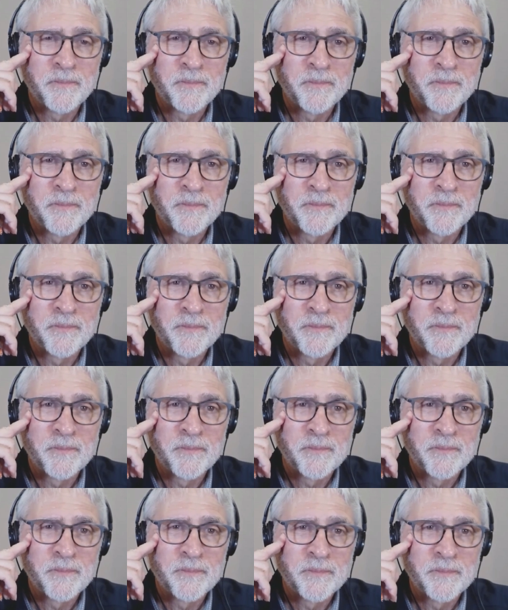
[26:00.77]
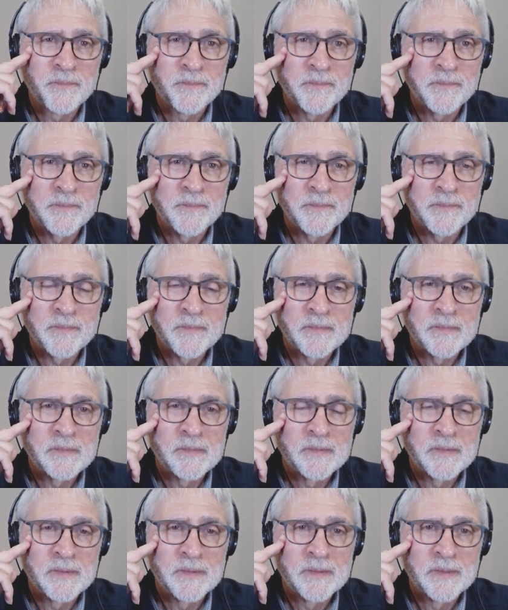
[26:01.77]

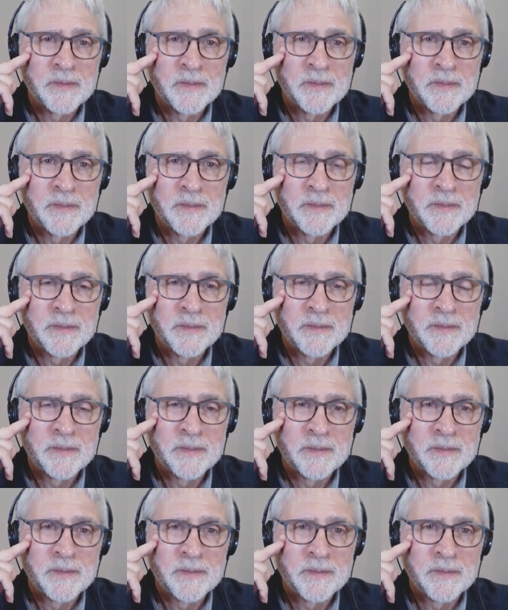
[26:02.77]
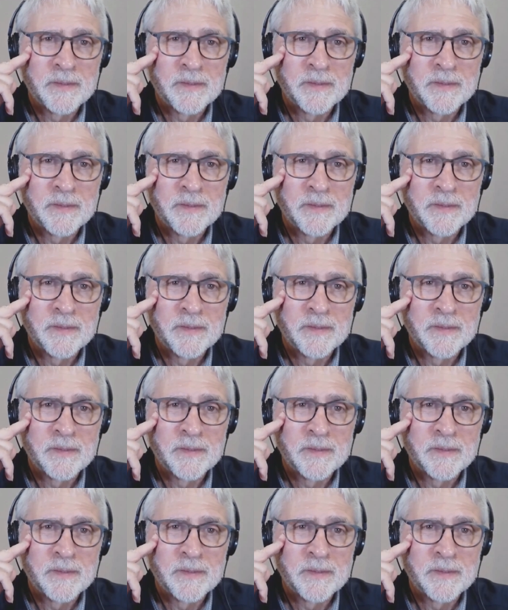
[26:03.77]
(silent)